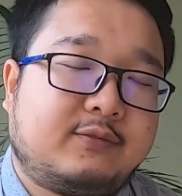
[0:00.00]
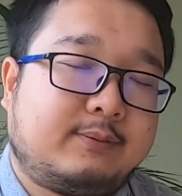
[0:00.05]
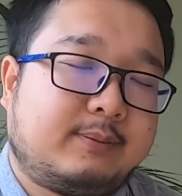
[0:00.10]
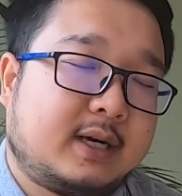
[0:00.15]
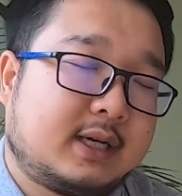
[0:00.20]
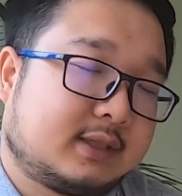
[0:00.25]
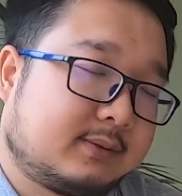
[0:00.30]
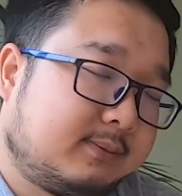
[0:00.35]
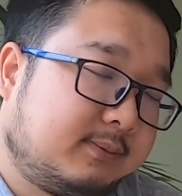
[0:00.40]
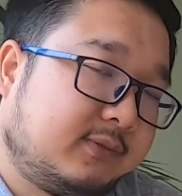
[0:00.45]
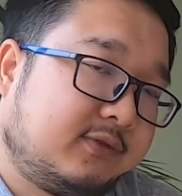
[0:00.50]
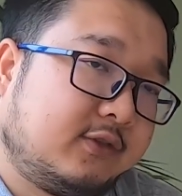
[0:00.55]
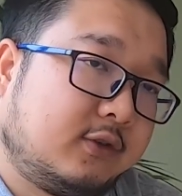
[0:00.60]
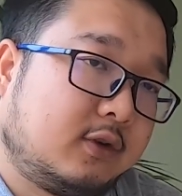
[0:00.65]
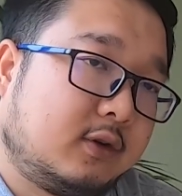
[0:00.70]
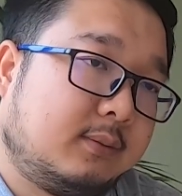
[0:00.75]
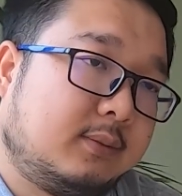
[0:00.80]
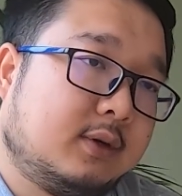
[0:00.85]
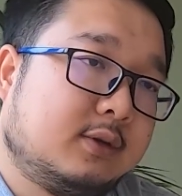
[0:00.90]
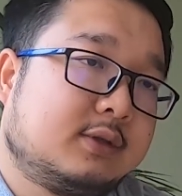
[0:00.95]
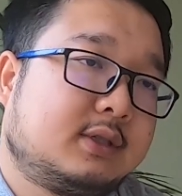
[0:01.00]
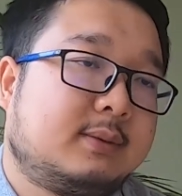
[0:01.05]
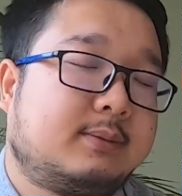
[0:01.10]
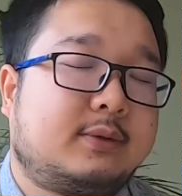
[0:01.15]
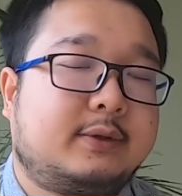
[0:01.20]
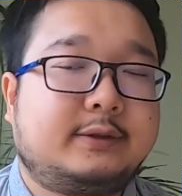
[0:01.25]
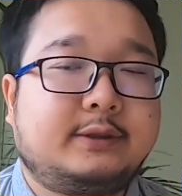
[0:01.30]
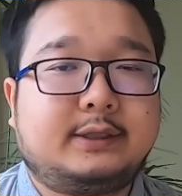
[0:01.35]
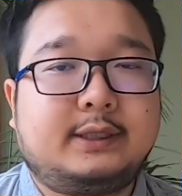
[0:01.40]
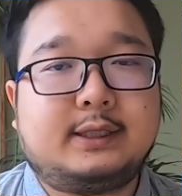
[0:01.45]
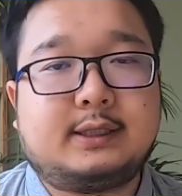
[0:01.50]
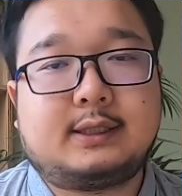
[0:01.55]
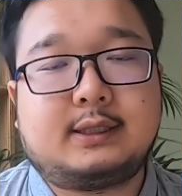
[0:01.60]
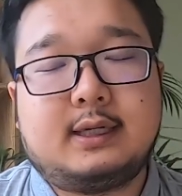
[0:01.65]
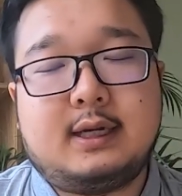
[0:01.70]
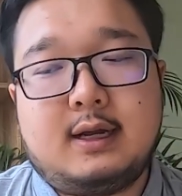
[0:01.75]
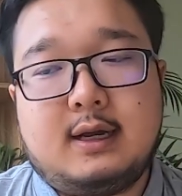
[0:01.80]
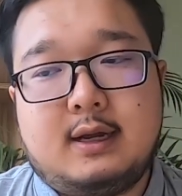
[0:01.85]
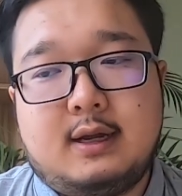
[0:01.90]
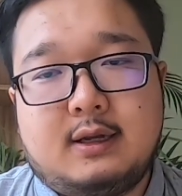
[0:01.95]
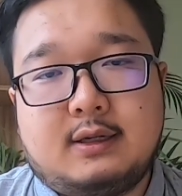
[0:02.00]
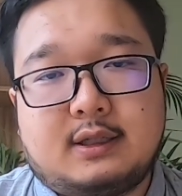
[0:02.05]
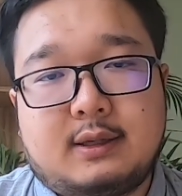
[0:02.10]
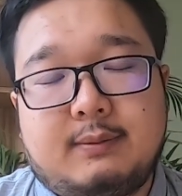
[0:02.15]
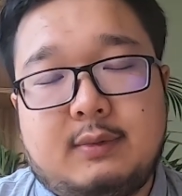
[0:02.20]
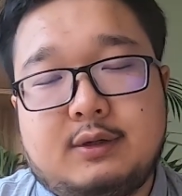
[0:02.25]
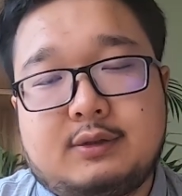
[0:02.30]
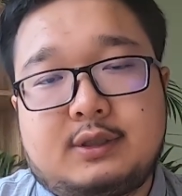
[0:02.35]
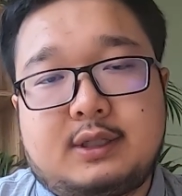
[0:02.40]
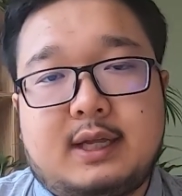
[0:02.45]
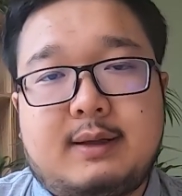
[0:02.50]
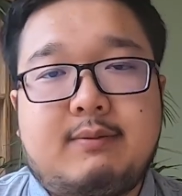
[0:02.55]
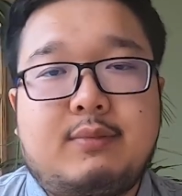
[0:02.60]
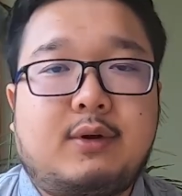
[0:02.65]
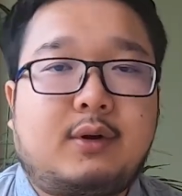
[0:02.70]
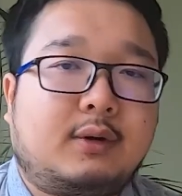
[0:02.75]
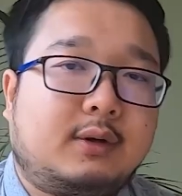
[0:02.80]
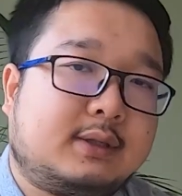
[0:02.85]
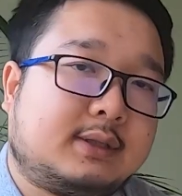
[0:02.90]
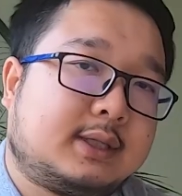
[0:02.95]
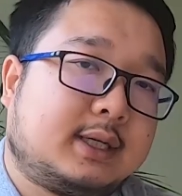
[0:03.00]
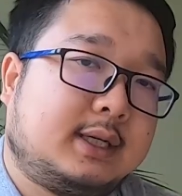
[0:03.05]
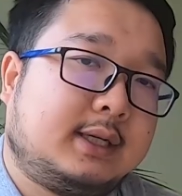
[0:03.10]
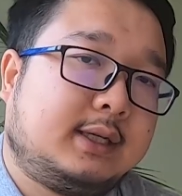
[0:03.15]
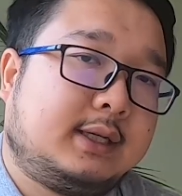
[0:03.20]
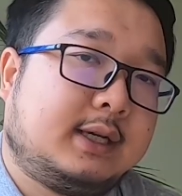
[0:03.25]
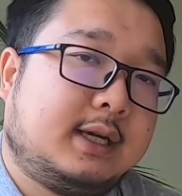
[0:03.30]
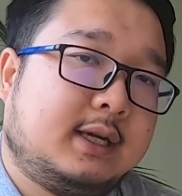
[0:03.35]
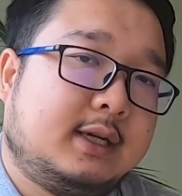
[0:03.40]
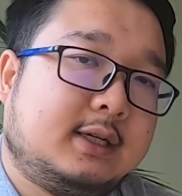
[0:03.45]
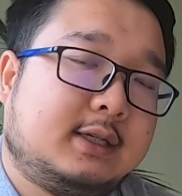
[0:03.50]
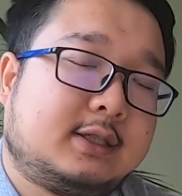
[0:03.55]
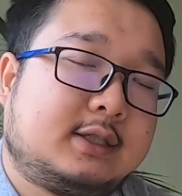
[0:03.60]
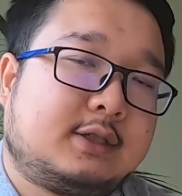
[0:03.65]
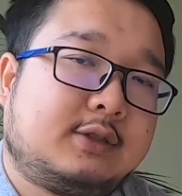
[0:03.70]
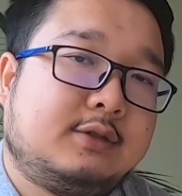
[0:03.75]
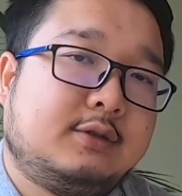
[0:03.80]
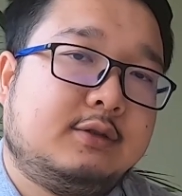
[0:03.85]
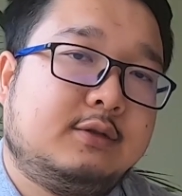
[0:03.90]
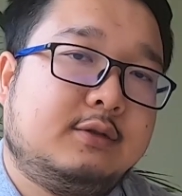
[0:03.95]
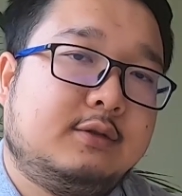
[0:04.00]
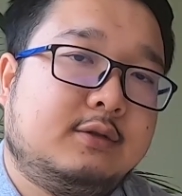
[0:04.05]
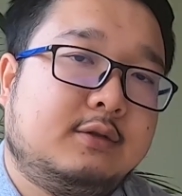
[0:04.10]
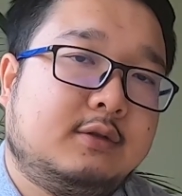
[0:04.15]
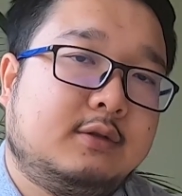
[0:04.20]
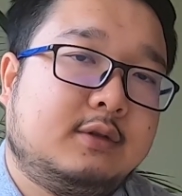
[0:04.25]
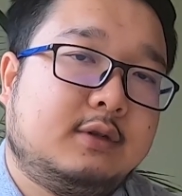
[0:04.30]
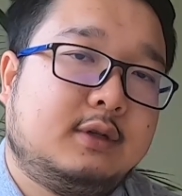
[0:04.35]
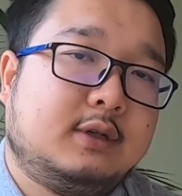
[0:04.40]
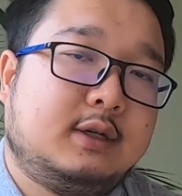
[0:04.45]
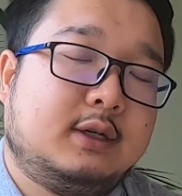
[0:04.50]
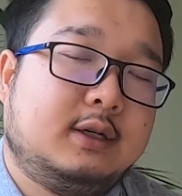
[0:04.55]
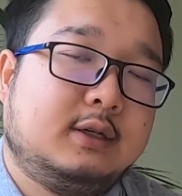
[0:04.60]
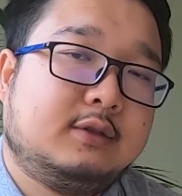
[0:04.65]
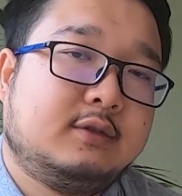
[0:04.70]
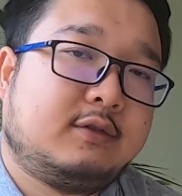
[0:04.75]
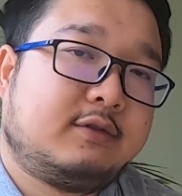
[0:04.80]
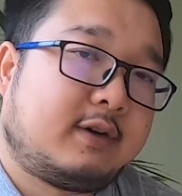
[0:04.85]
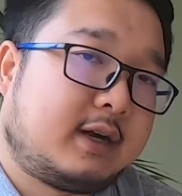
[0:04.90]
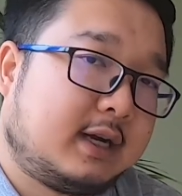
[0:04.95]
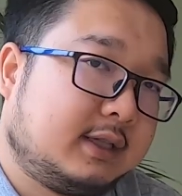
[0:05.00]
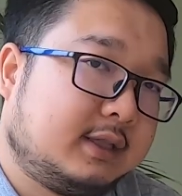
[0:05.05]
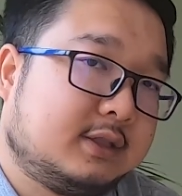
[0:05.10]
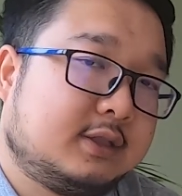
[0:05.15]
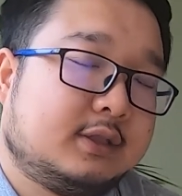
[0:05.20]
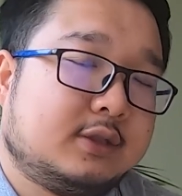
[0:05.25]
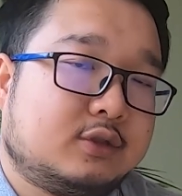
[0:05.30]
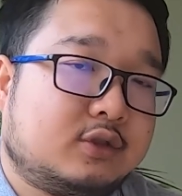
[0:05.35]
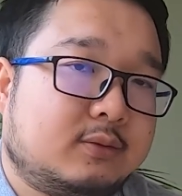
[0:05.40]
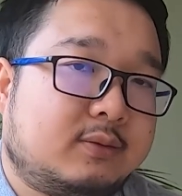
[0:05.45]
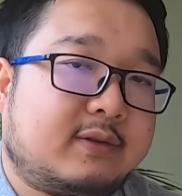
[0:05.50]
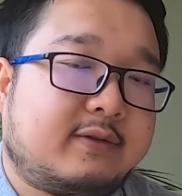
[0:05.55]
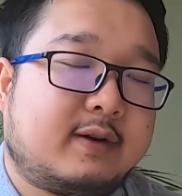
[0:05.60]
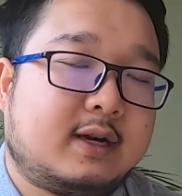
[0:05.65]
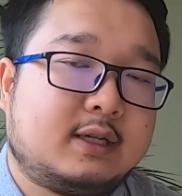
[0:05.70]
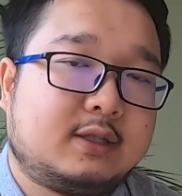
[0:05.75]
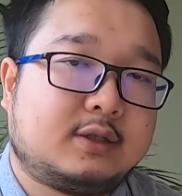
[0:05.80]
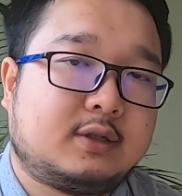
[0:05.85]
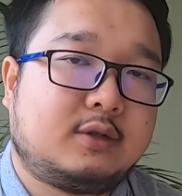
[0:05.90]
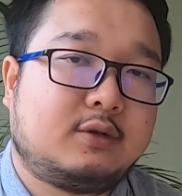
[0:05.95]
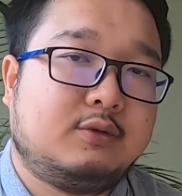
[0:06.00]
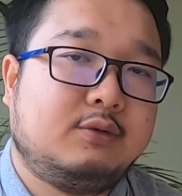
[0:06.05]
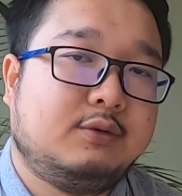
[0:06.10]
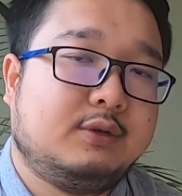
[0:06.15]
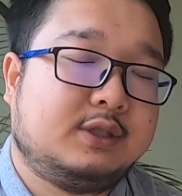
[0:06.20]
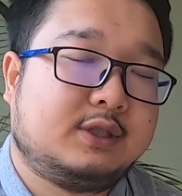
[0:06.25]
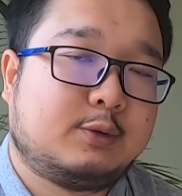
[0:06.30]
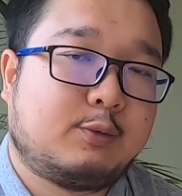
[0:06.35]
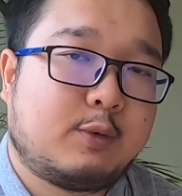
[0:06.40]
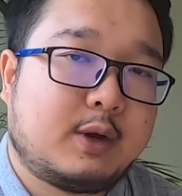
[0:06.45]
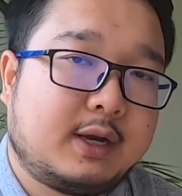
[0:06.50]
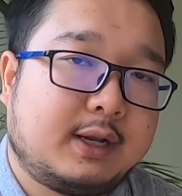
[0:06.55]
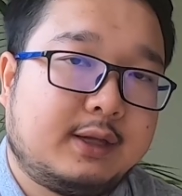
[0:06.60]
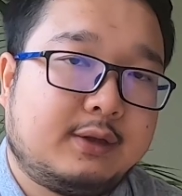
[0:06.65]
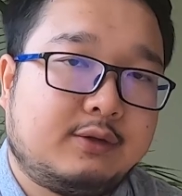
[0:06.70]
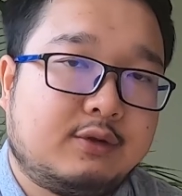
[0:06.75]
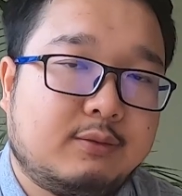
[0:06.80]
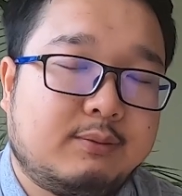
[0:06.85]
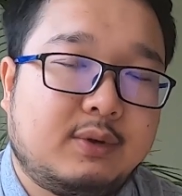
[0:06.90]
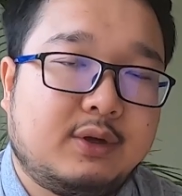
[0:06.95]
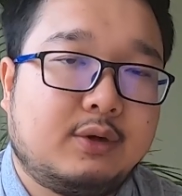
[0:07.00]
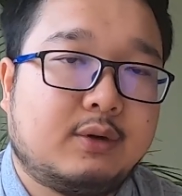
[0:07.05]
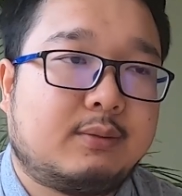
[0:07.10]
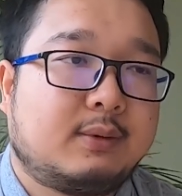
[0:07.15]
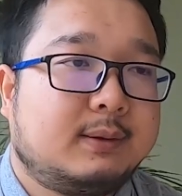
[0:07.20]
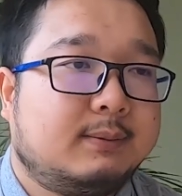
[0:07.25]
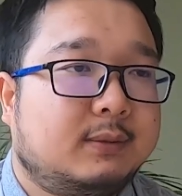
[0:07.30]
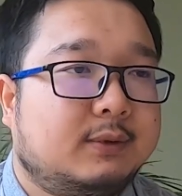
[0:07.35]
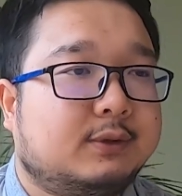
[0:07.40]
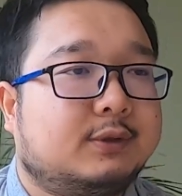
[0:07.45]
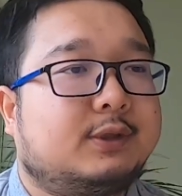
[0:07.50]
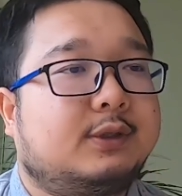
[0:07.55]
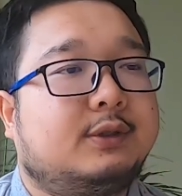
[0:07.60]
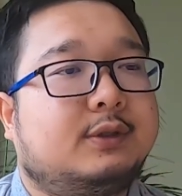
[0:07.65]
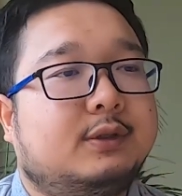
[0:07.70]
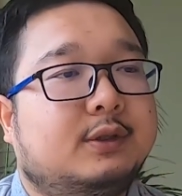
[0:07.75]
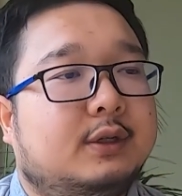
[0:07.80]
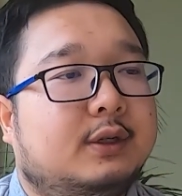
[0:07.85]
But for both approaches, the most important thing is to find the supervisor who is willing to be your promoter.